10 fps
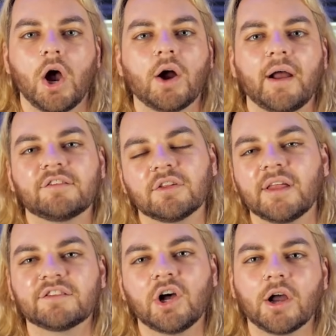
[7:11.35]
All right, so
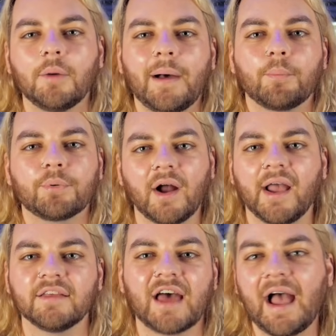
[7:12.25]
let's talk about
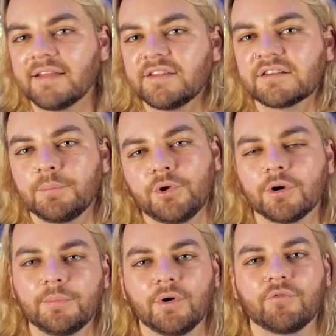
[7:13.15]
price. I had this
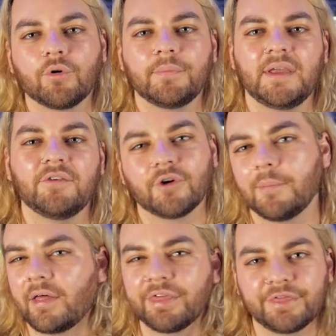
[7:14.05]
computer built for me for
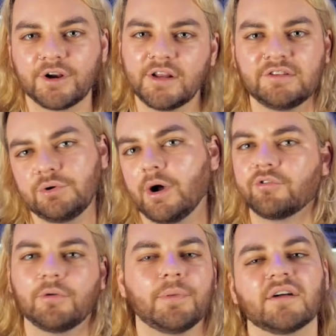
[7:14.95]
about
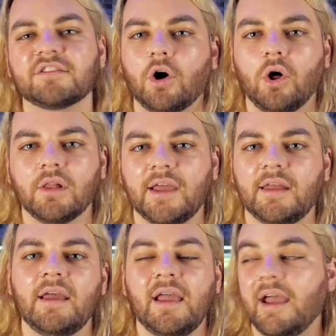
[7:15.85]
3200 bucks all
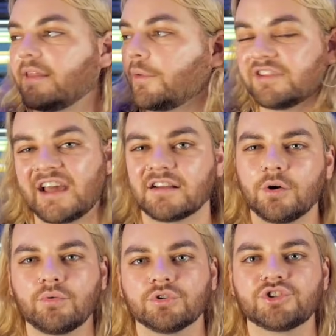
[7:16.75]
in, and that was at a
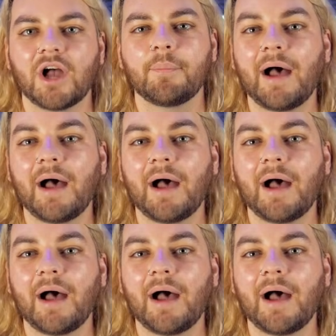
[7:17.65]
local shop.